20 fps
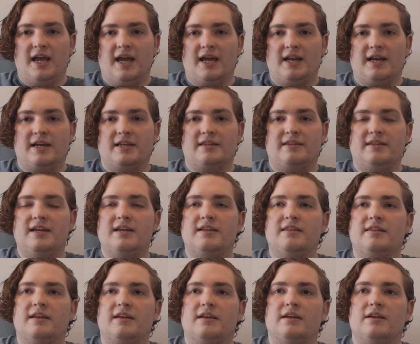And I
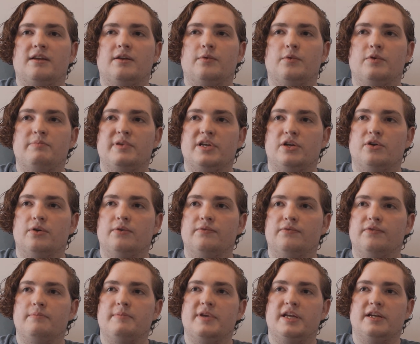think that it would be good
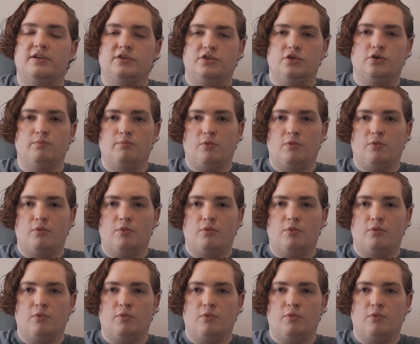for me to do